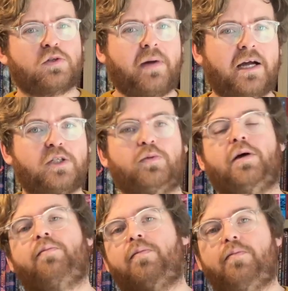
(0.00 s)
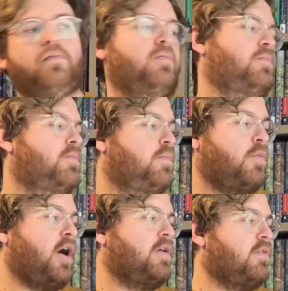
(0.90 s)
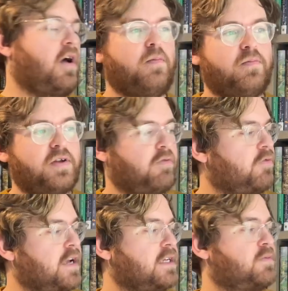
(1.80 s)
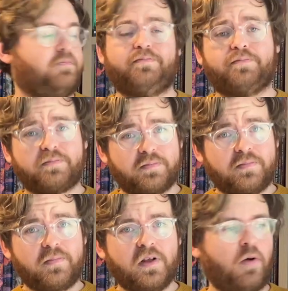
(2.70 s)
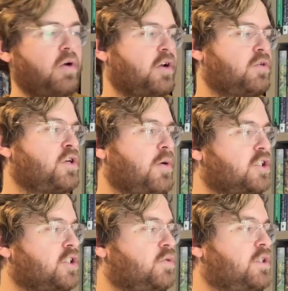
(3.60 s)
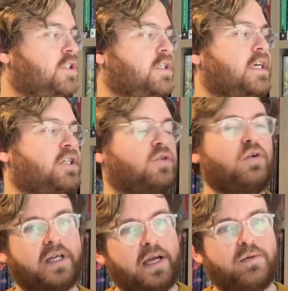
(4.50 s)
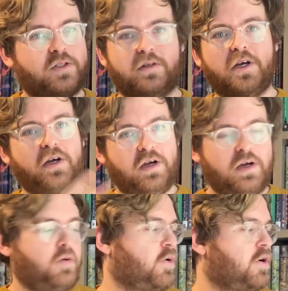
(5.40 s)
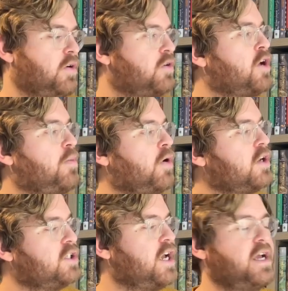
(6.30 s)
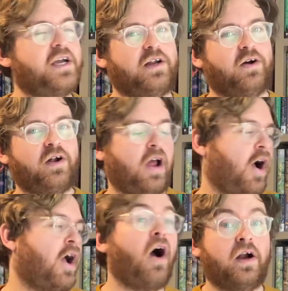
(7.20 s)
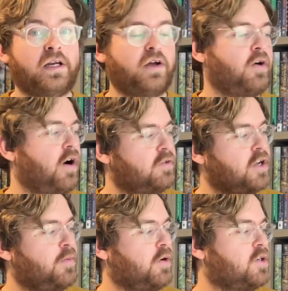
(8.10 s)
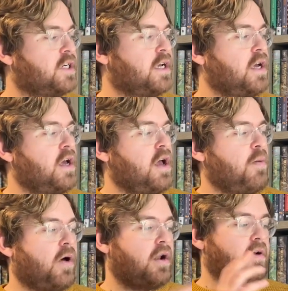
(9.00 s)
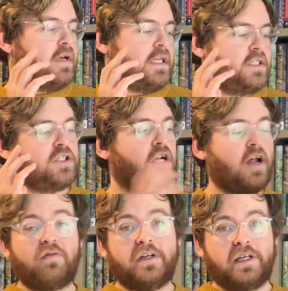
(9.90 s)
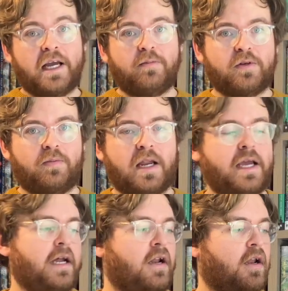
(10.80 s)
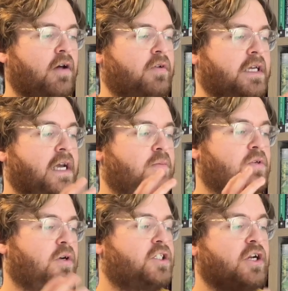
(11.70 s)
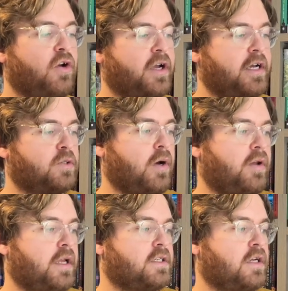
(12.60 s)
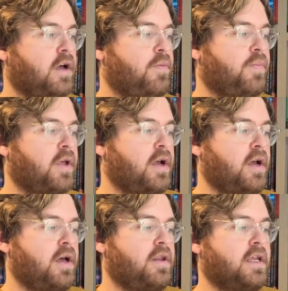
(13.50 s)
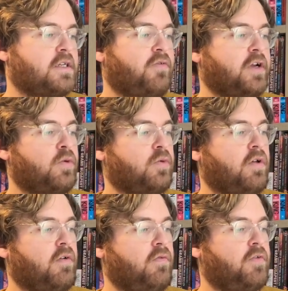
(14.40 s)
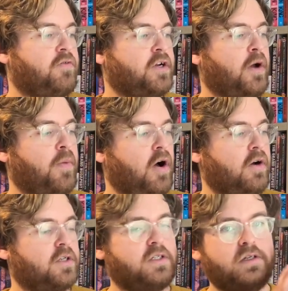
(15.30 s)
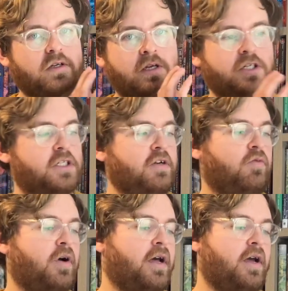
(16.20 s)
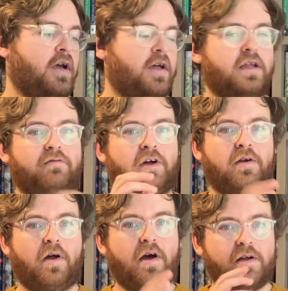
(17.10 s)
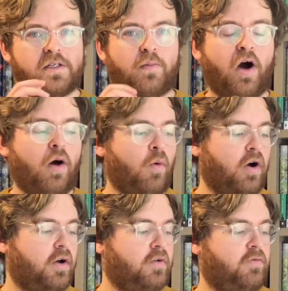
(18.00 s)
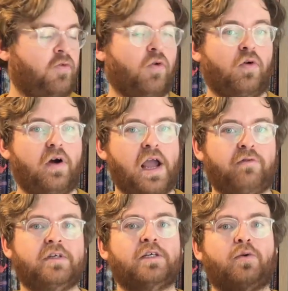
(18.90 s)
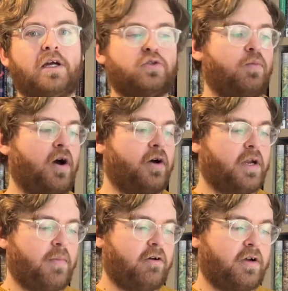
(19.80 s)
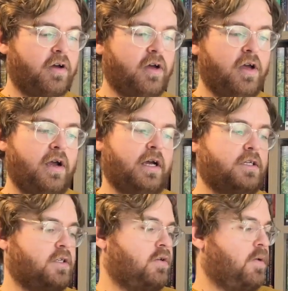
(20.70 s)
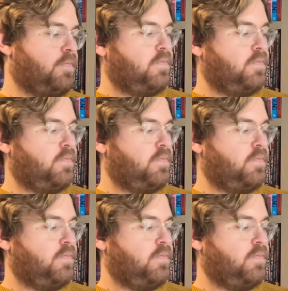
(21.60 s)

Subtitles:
management and buying different things. I won't go too much into it just in case you're not gamers, won't know the terminology. I hardly know half the terminology, but it's such a lovely game to play and a lovely game to actually look at as well. There's a thing called the 59 Parks Initiative where they've done some artwork for every single national park in America, and so the